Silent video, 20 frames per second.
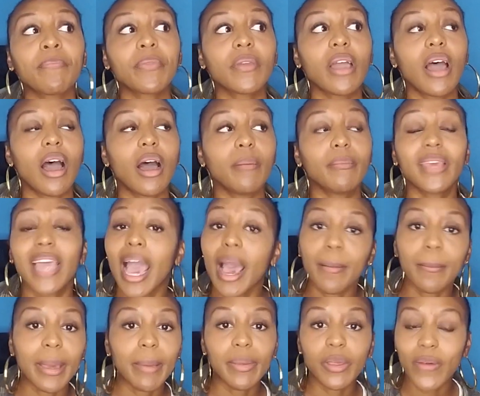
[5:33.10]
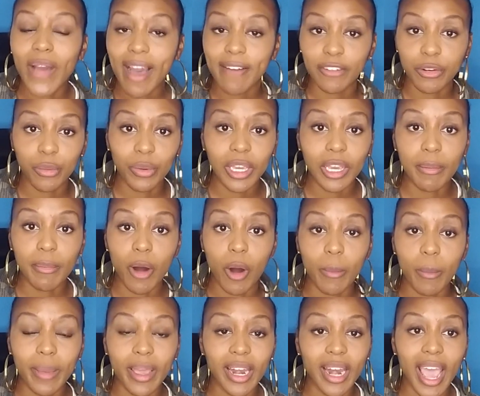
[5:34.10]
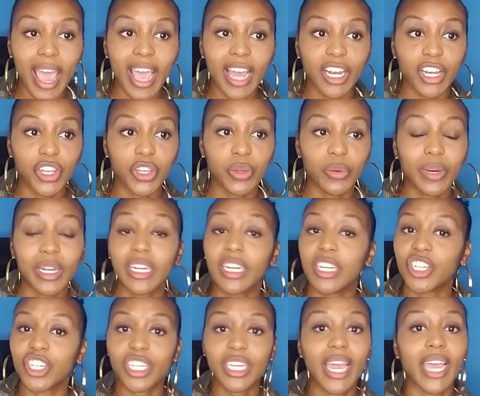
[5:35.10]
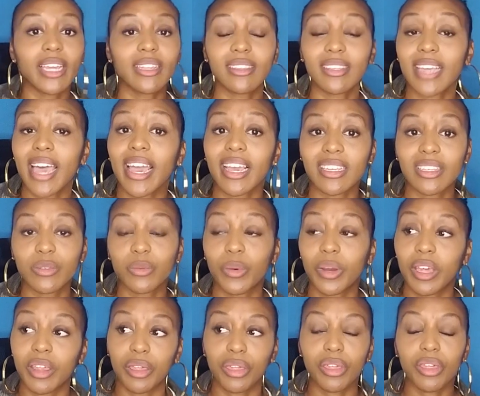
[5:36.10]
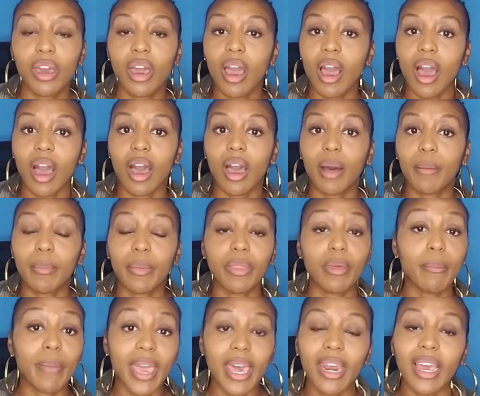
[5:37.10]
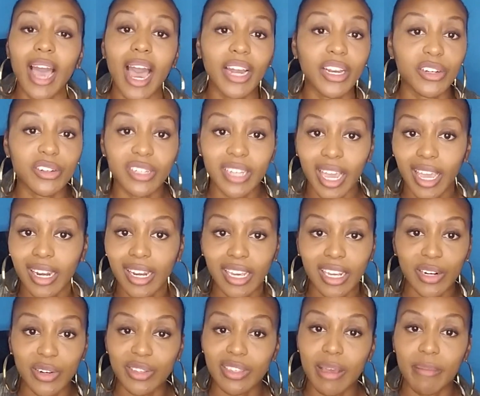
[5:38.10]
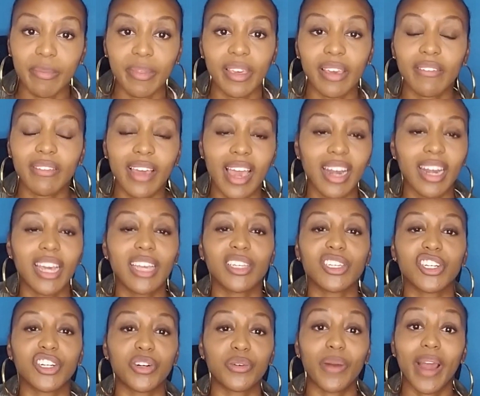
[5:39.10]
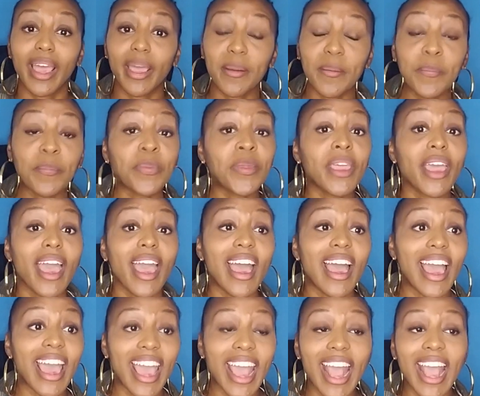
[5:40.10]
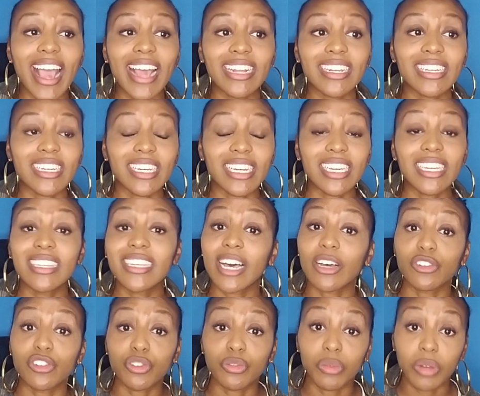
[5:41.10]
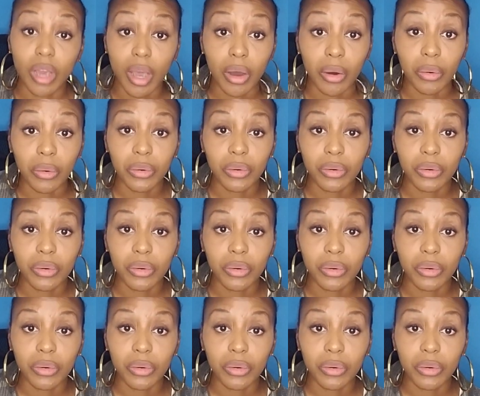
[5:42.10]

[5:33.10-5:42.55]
maybe you have a weak moment and you initiate sex with the man of God you're dating or something of that nature, right? And he tells you no.